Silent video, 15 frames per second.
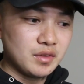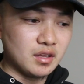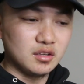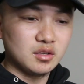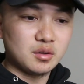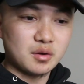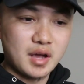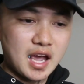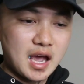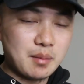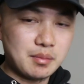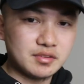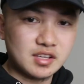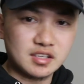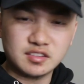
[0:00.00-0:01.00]
little
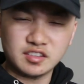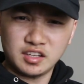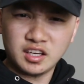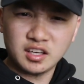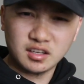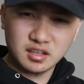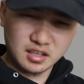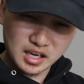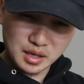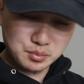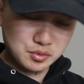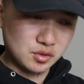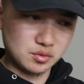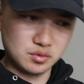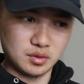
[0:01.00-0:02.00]
habitats that they can adapt
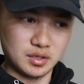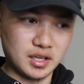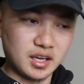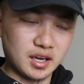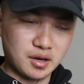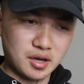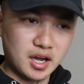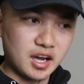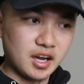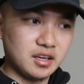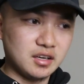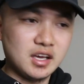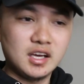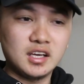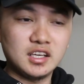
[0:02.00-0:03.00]
to so they can hide,
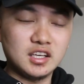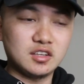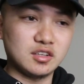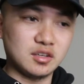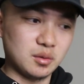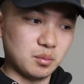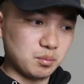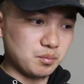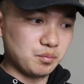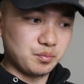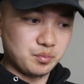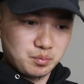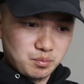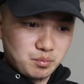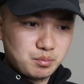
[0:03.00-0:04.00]
eat
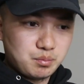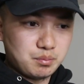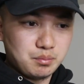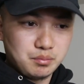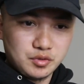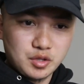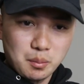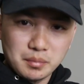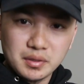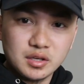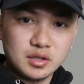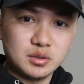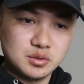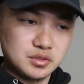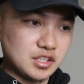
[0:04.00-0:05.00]
the
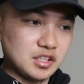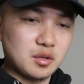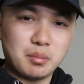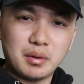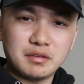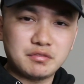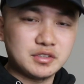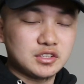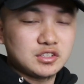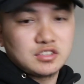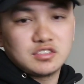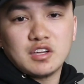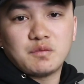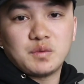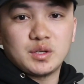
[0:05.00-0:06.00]
minnows, eat the bait fish,
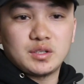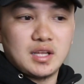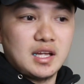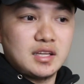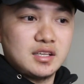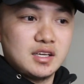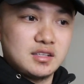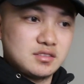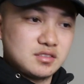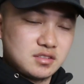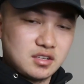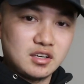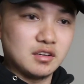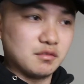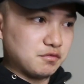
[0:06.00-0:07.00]
stuff like that that's
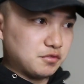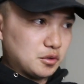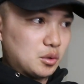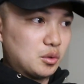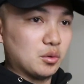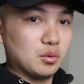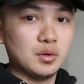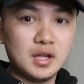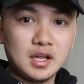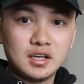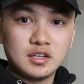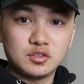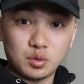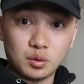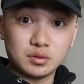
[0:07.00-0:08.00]
gonna flow
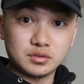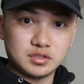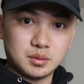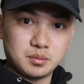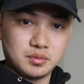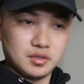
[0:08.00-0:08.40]
towards them.